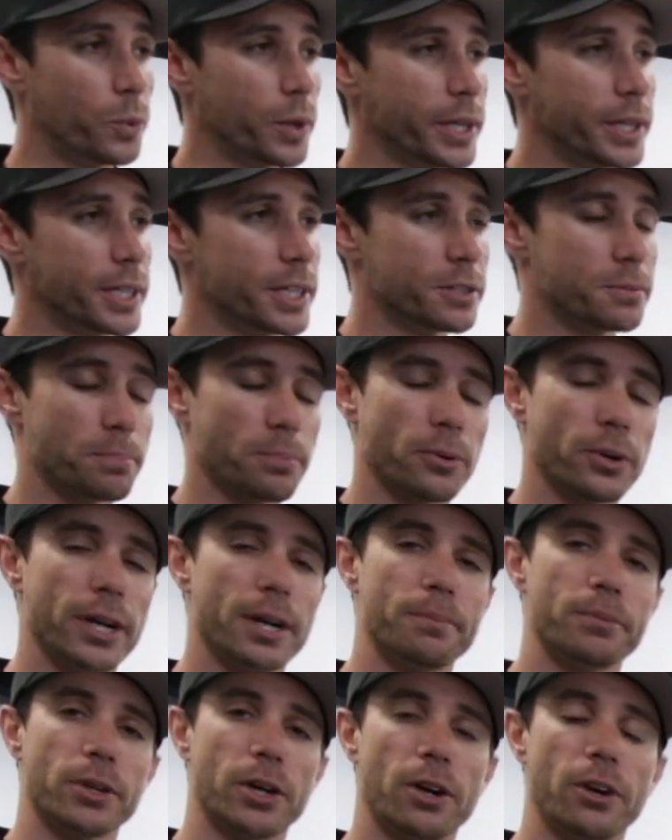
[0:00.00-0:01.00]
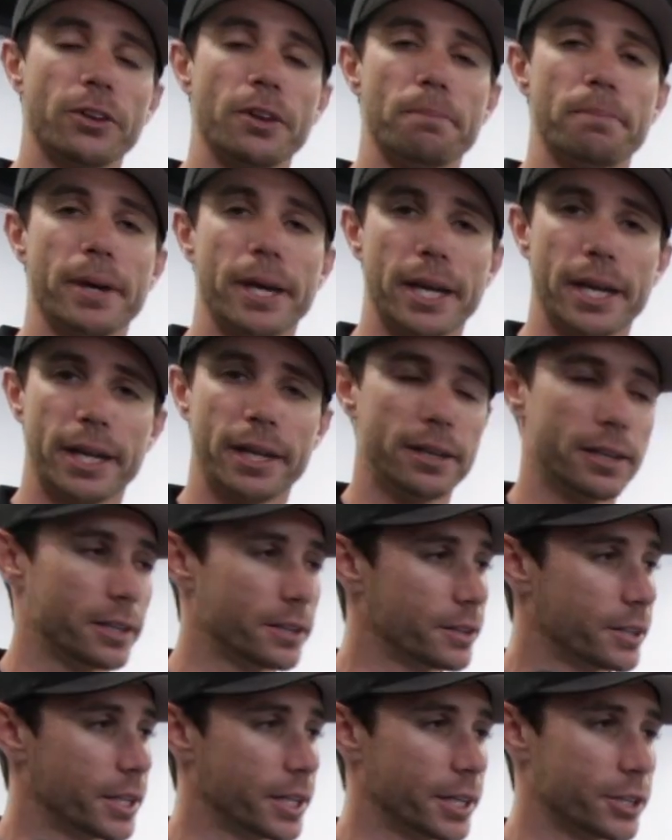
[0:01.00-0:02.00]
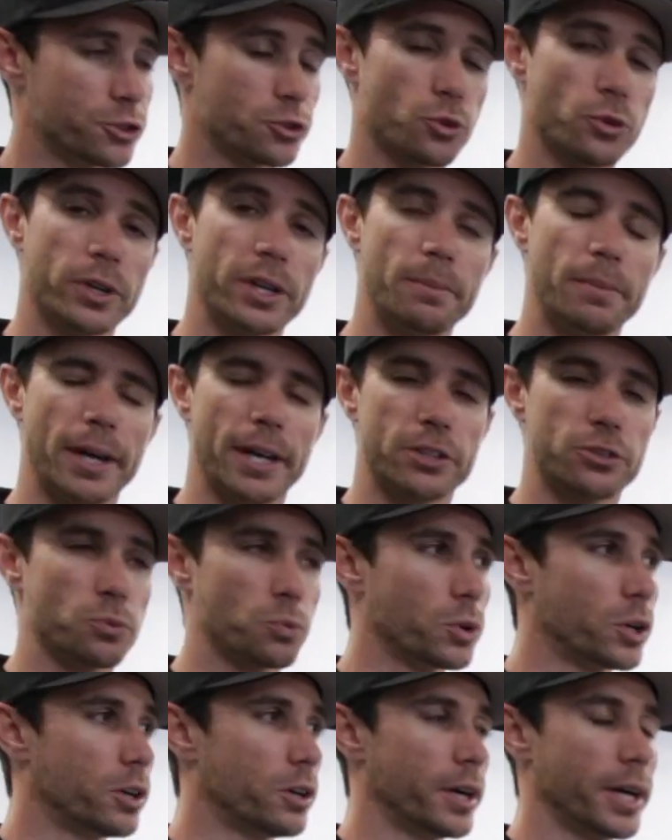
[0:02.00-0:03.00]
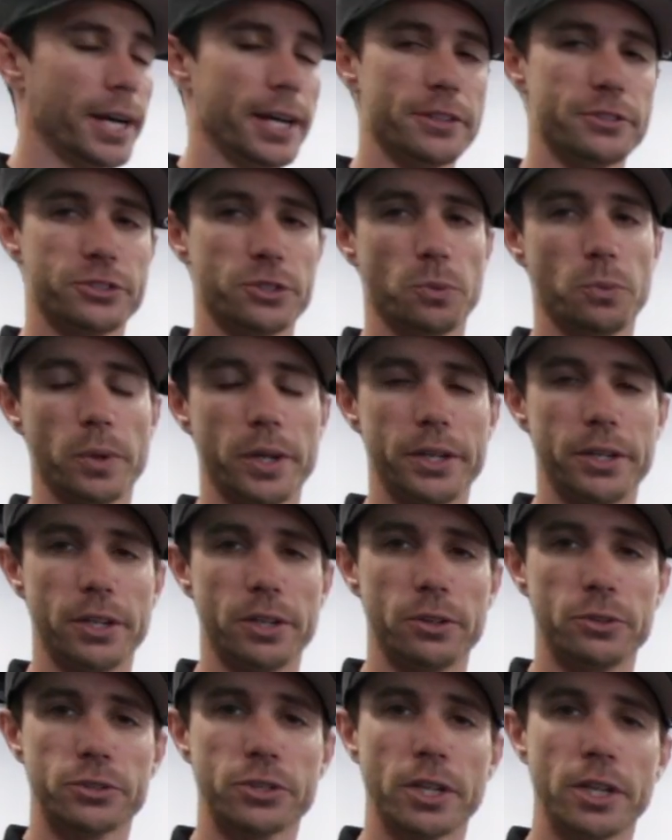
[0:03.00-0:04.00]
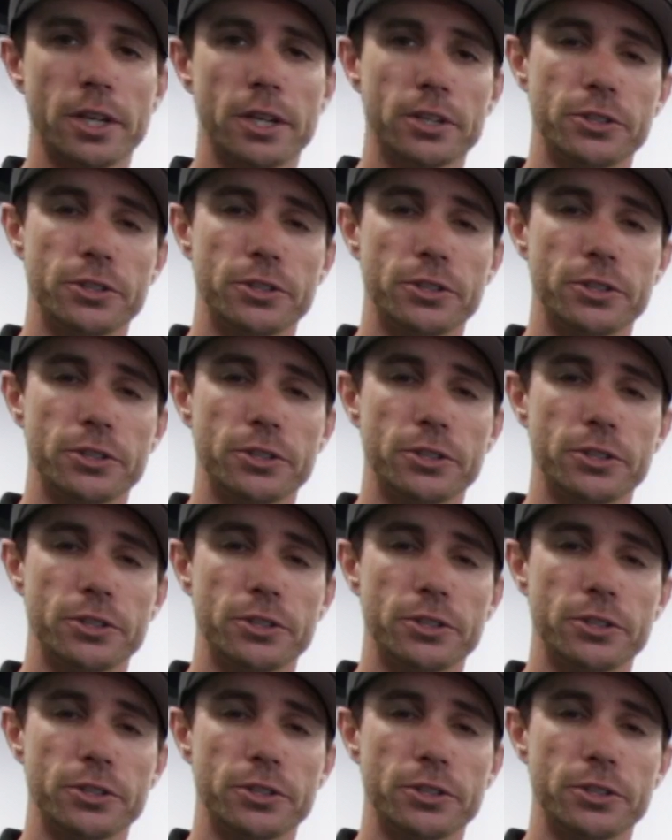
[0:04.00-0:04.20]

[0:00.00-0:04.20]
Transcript: We just prepped all the paint, the trim, as well as the windows.